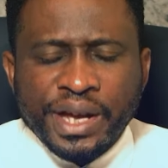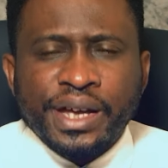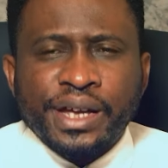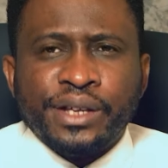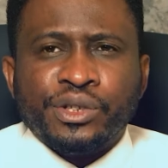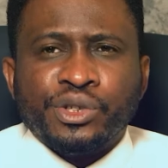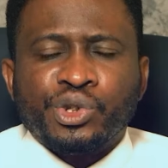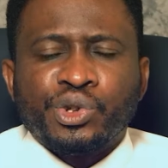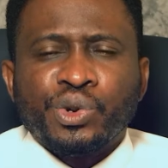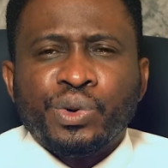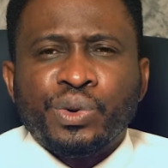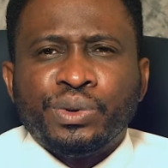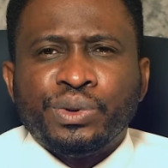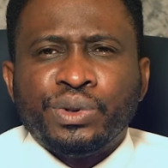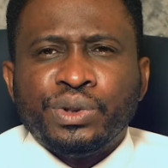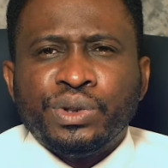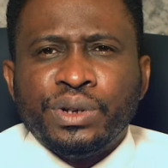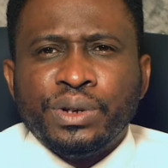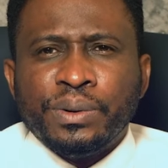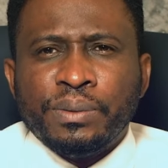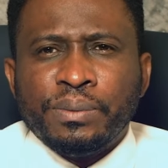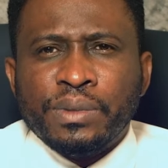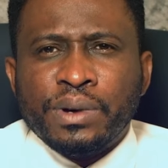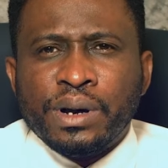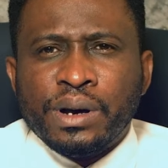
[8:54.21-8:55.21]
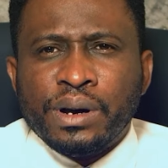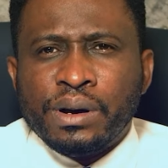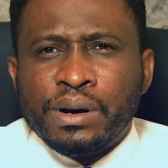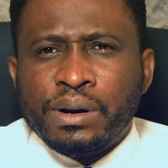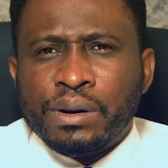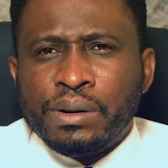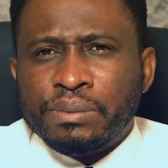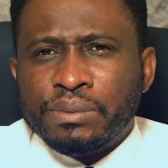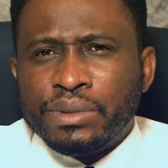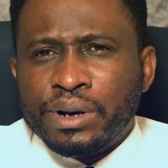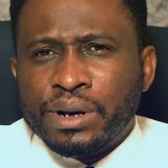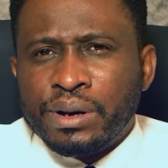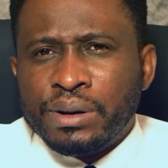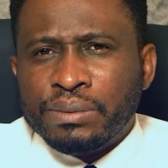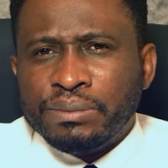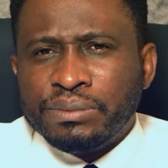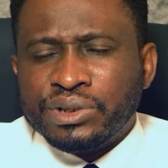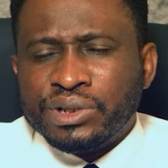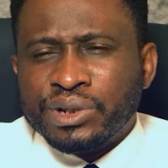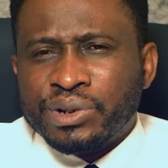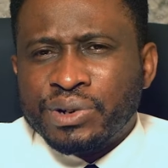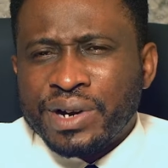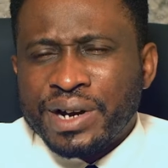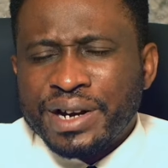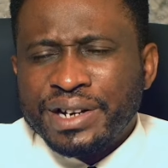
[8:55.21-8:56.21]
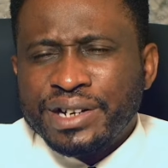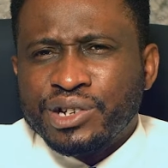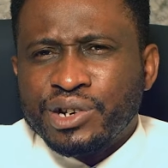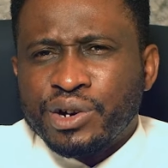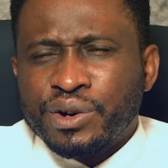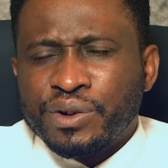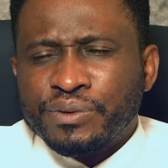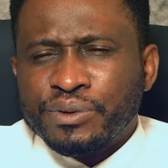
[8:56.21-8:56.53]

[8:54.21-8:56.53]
And so the writer